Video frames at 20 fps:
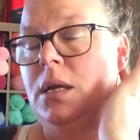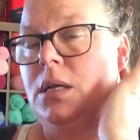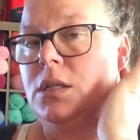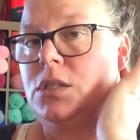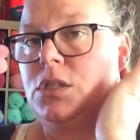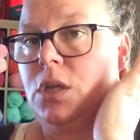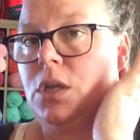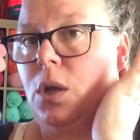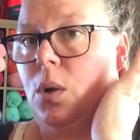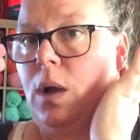
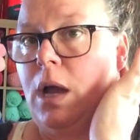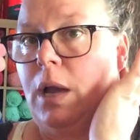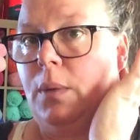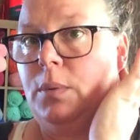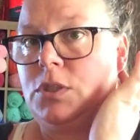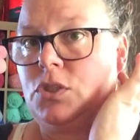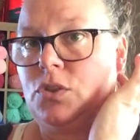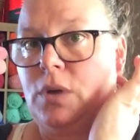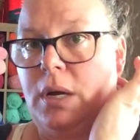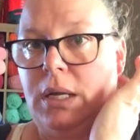So I
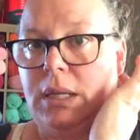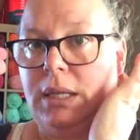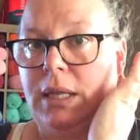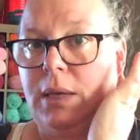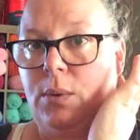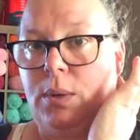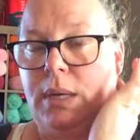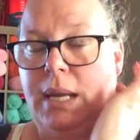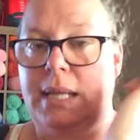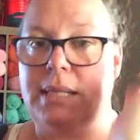was trying to
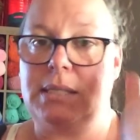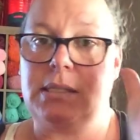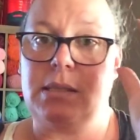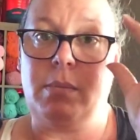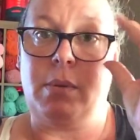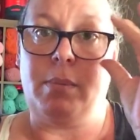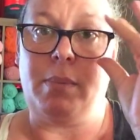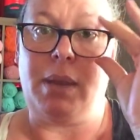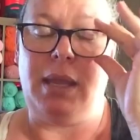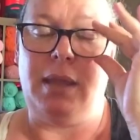liquidate
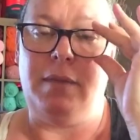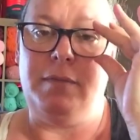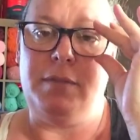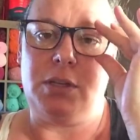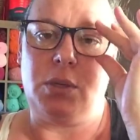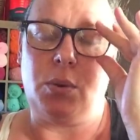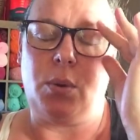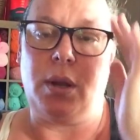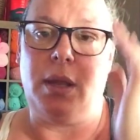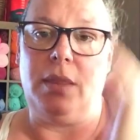some of my
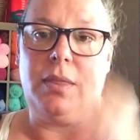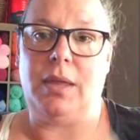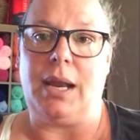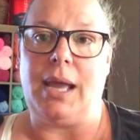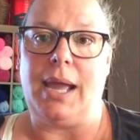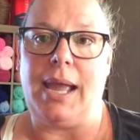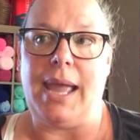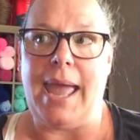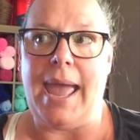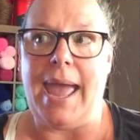inventory that
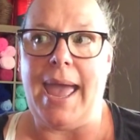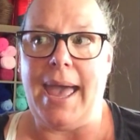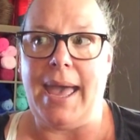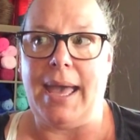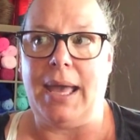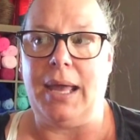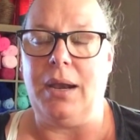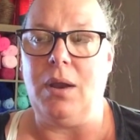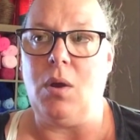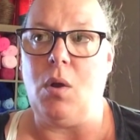I
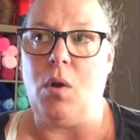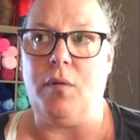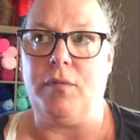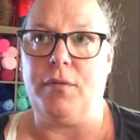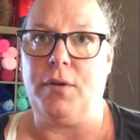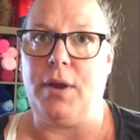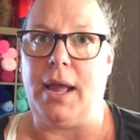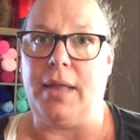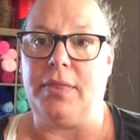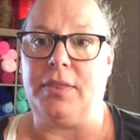had
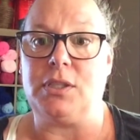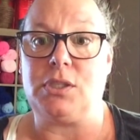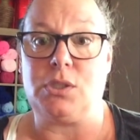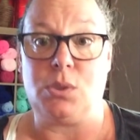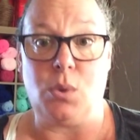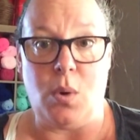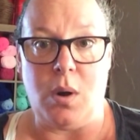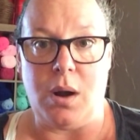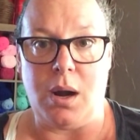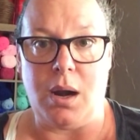over at the
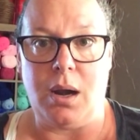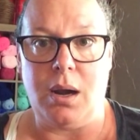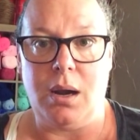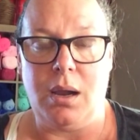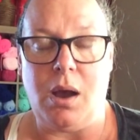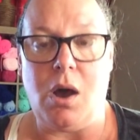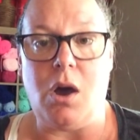store